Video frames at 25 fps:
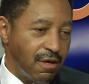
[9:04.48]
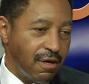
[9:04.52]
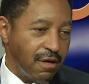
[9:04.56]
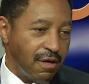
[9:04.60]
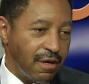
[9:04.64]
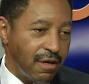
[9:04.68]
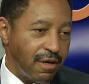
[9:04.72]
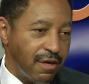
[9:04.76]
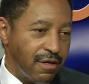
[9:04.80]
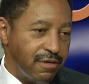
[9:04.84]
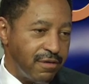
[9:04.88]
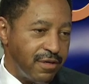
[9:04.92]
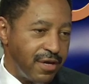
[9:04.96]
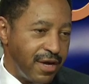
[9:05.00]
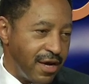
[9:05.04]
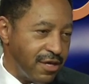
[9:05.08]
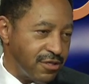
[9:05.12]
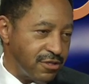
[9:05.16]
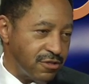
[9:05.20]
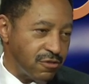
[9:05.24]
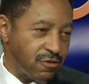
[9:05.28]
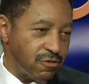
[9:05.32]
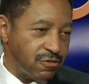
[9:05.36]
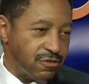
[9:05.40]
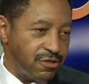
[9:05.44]
uh,
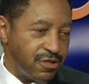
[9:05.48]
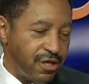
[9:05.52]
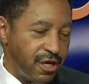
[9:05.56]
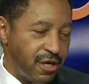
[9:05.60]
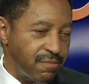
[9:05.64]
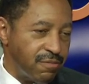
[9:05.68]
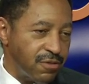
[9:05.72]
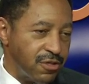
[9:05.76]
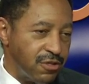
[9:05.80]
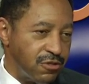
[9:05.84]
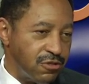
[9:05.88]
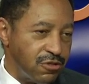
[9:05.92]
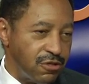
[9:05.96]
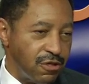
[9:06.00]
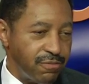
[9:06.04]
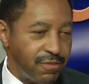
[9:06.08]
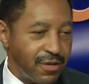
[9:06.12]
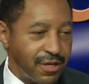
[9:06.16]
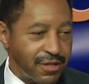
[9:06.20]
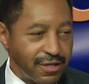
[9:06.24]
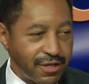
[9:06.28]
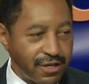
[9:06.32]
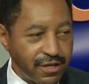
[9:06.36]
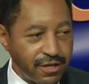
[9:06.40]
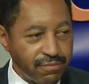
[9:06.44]
national championship
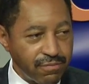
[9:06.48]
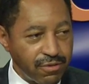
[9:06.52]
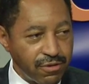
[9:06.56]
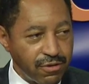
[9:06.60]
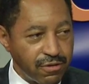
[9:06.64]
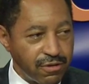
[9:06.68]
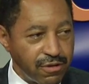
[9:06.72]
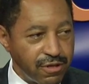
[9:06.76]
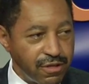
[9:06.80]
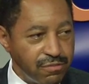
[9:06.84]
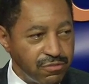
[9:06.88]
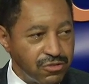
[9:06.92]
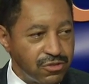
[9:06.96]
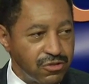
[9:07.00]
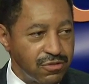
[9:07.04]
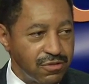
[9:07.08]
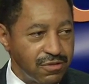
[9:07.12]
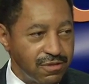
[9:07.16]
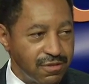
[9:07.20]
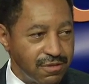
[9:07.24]
athletic programs.